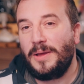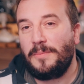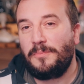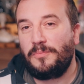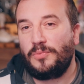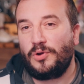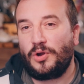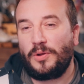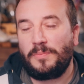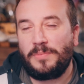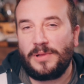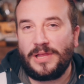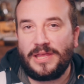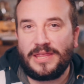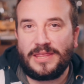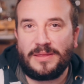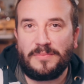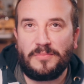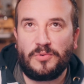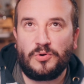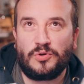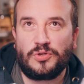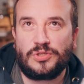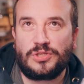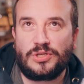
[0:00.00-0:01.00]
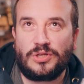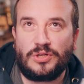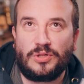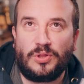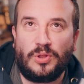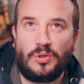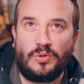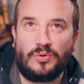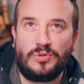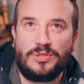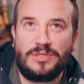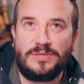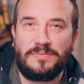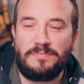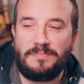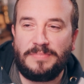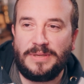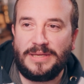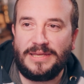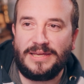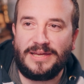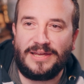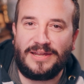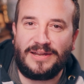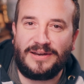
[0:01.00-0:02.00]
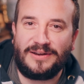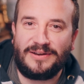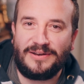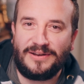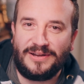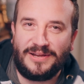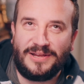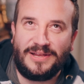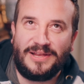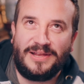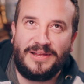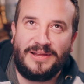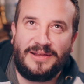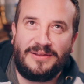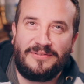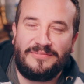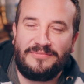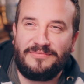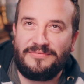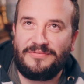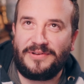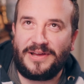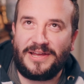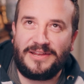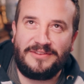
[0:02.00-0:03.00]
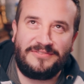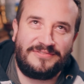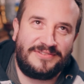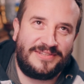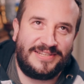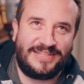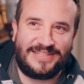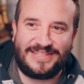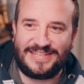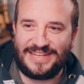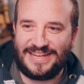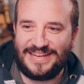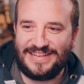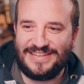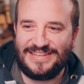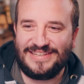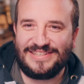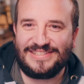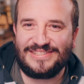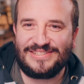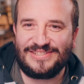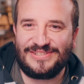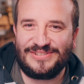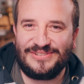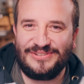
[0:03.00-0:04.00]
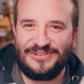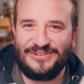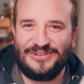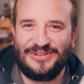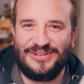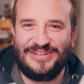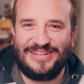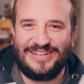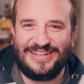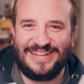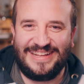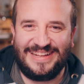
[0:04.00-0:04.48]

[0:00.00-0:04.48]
probably the most cloned beer 5 to 10 years ago,